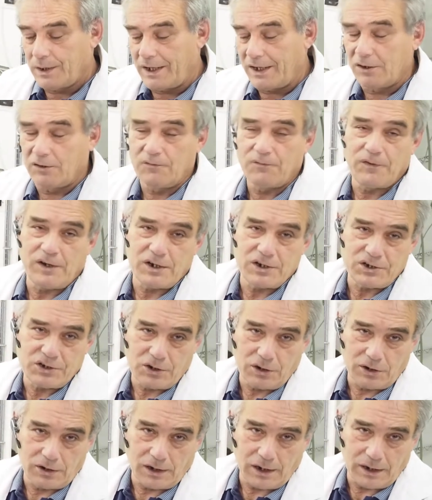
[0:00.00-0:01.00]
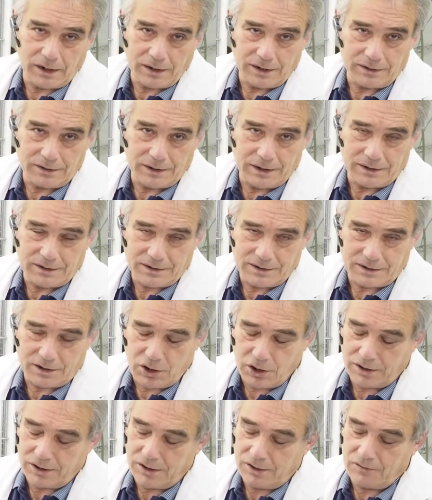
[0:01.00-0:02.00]
interfacial, it's a
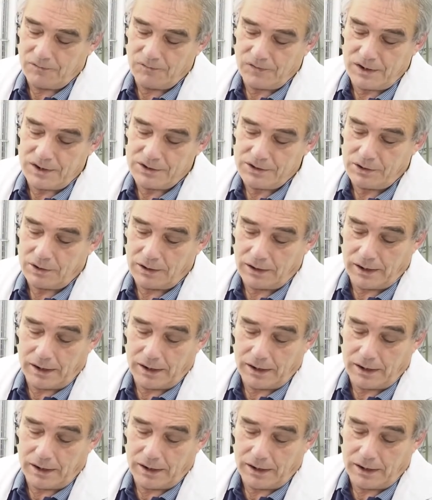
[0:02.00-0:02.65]
good interfacial